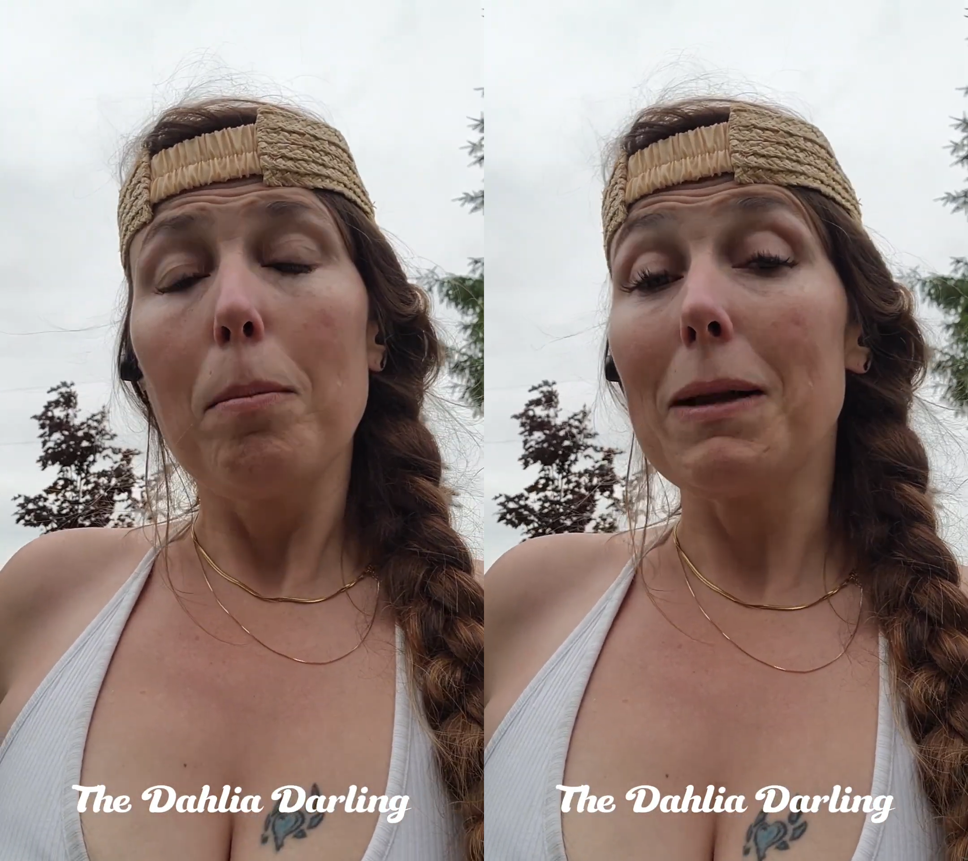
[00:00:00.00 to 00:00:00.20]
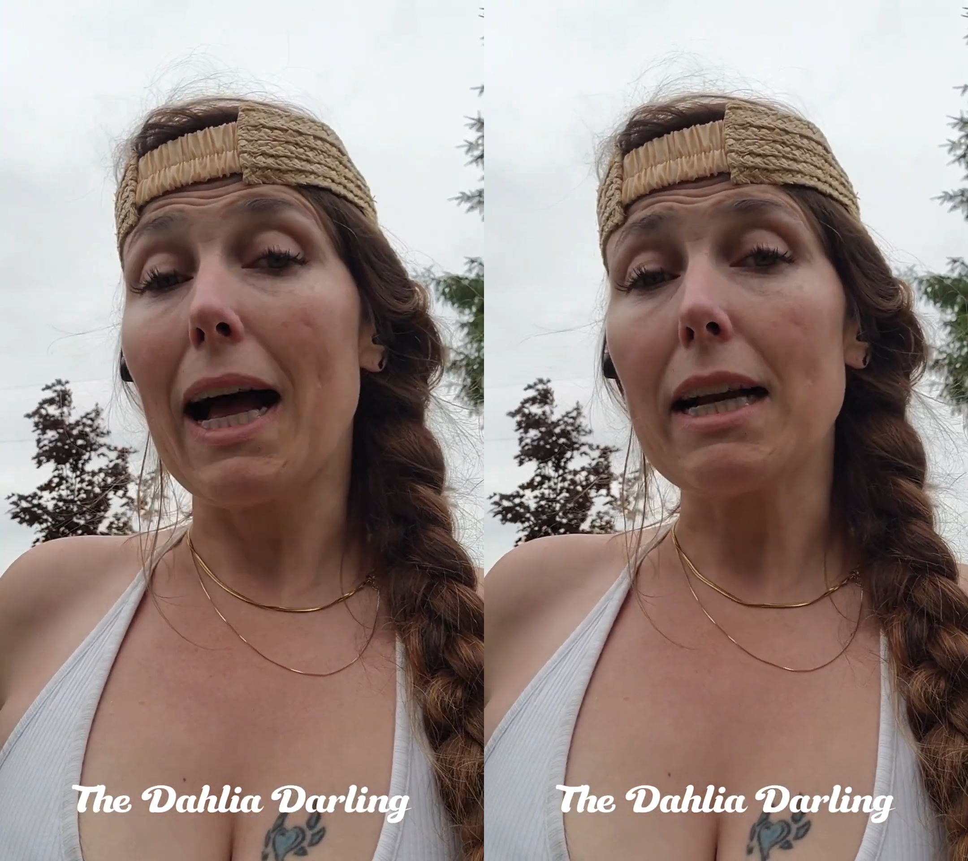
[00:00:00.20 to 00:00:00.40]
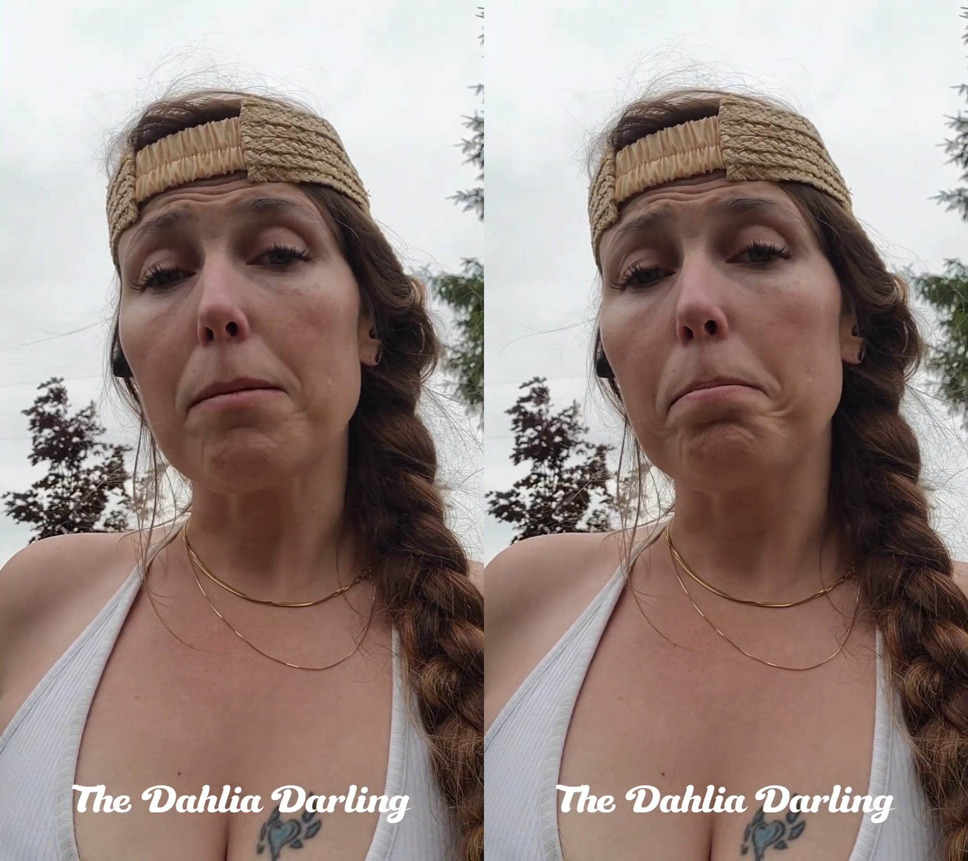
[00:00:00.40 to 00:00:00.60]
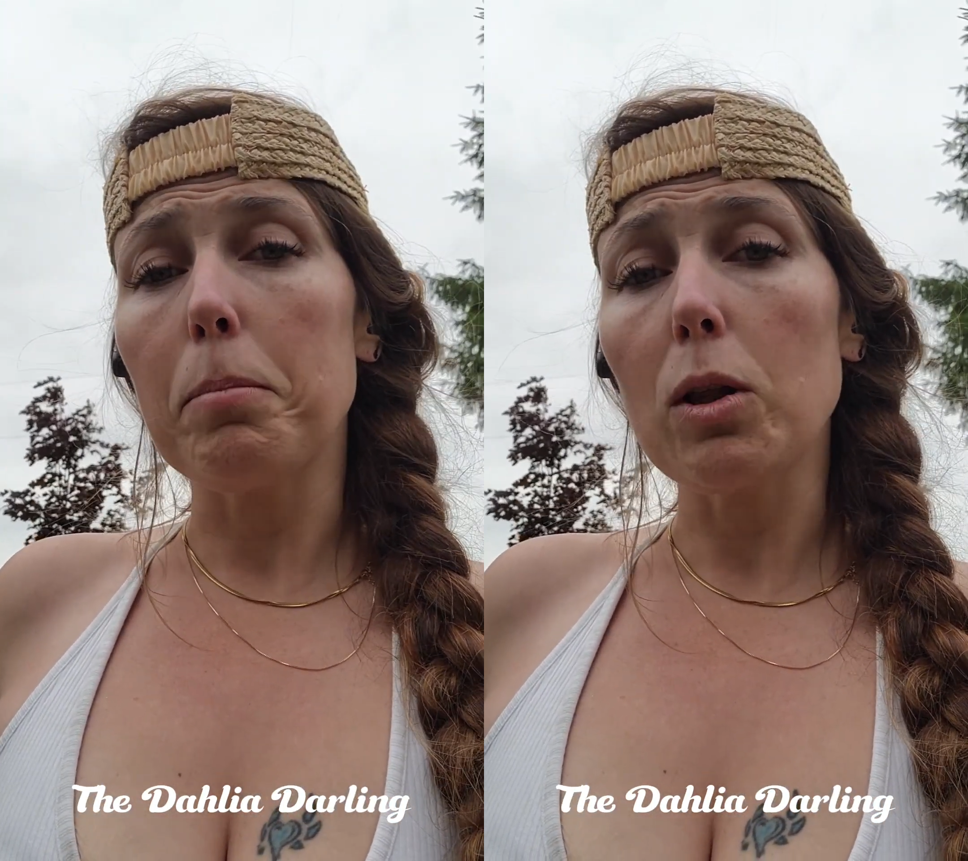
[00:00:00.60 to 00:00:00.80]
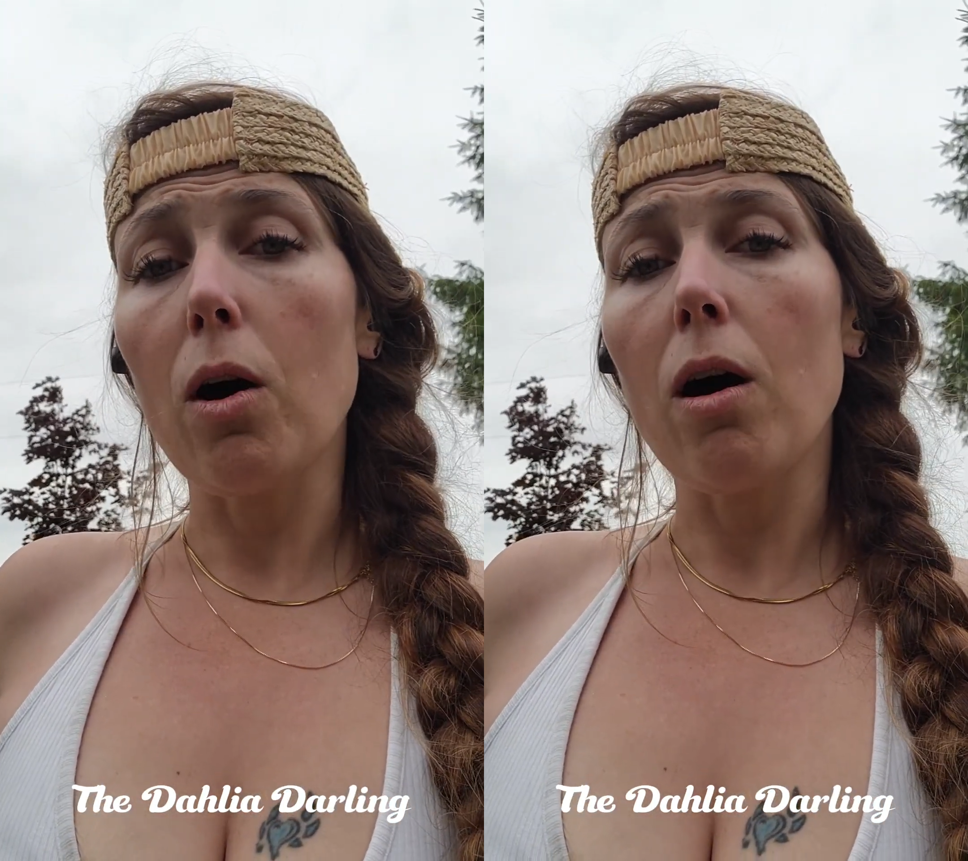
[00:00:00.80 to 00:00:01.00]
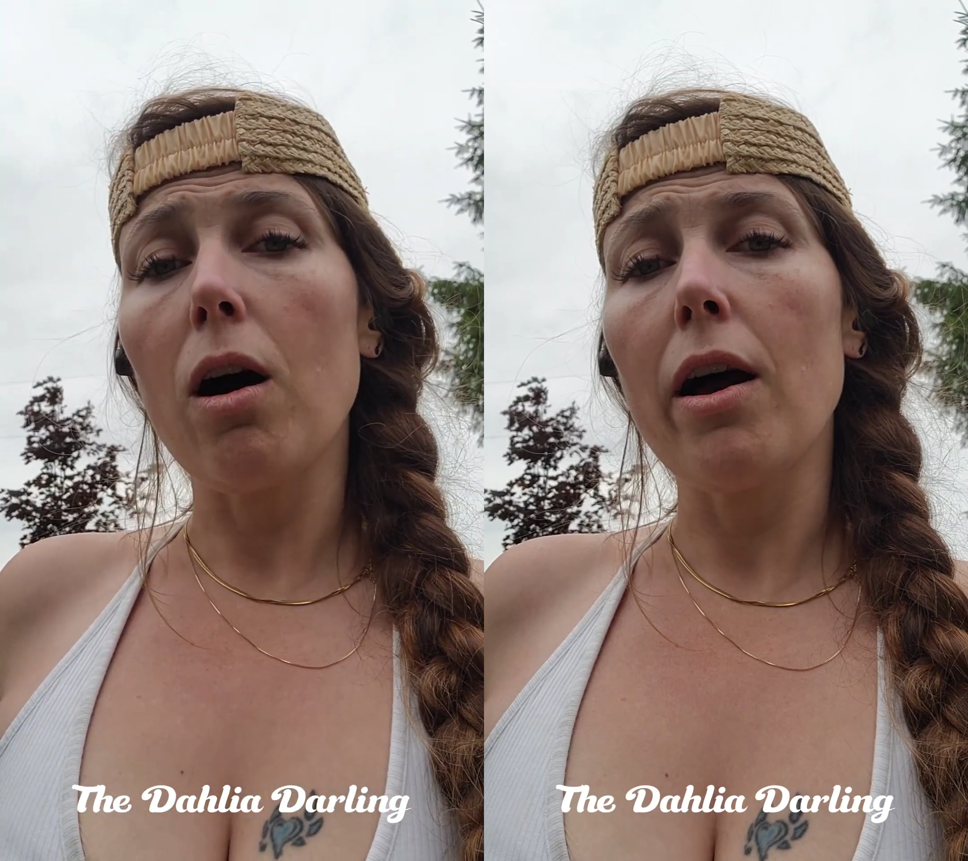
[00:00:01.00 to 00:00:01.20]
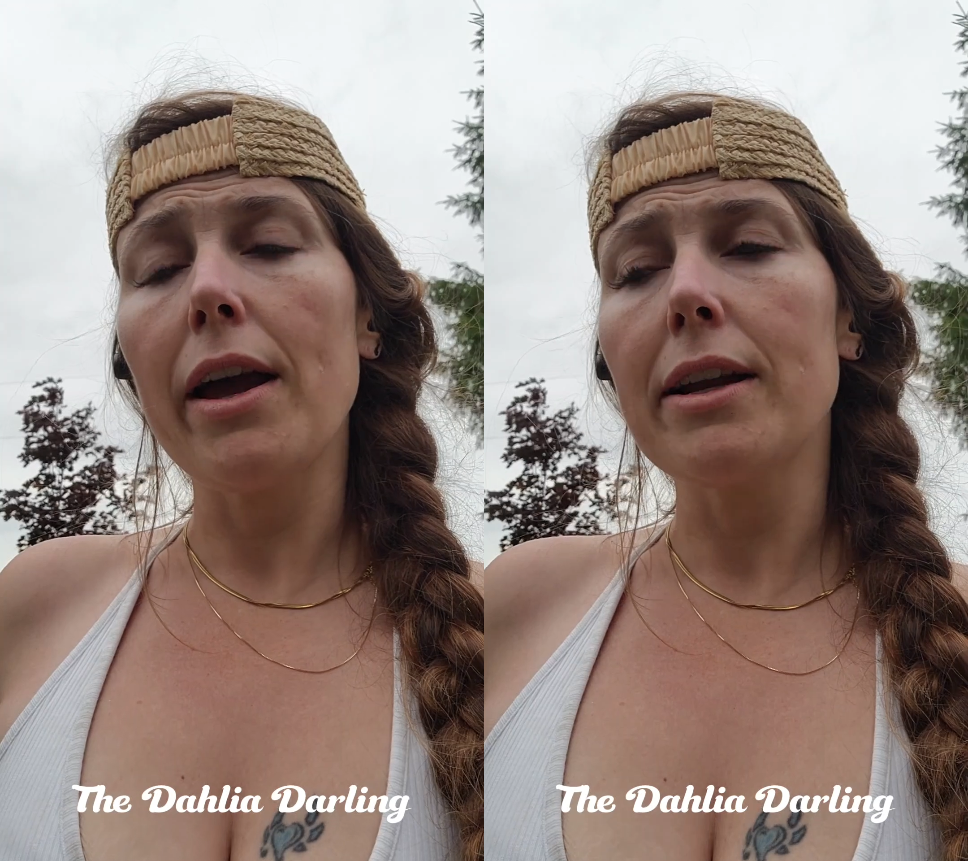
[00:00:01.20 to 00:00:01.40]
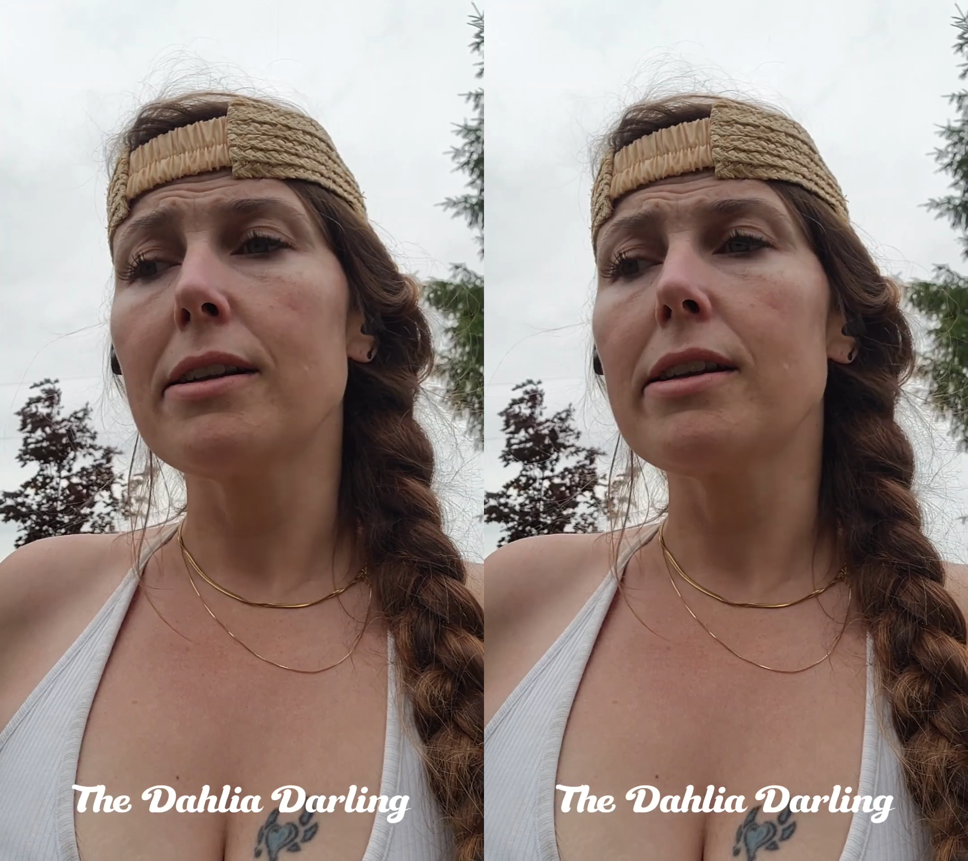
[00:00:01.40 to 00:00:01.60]
Platinum
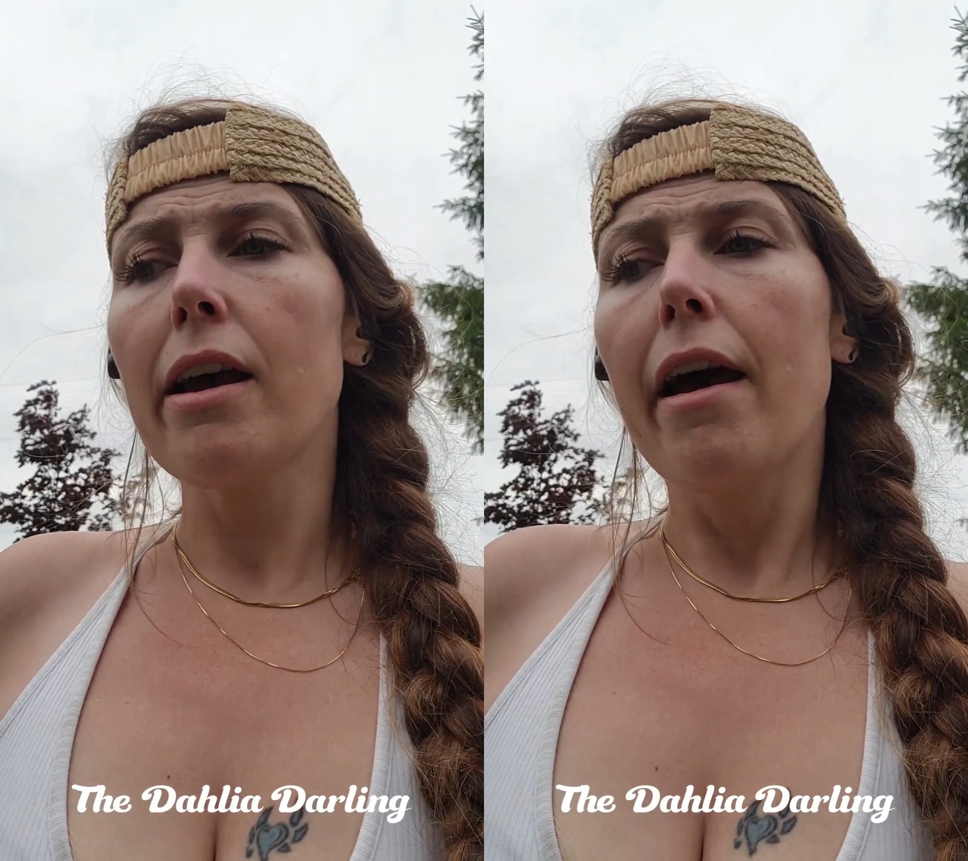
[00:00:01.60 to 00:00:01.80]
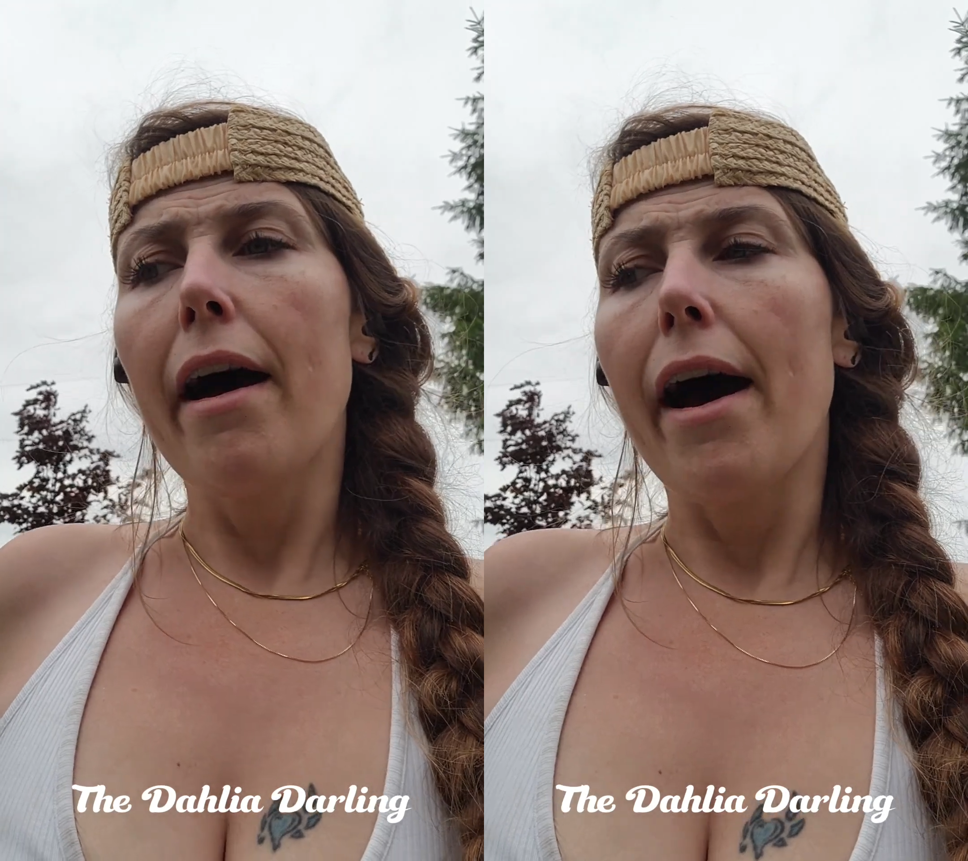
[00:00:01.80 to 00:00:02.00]
Blonde,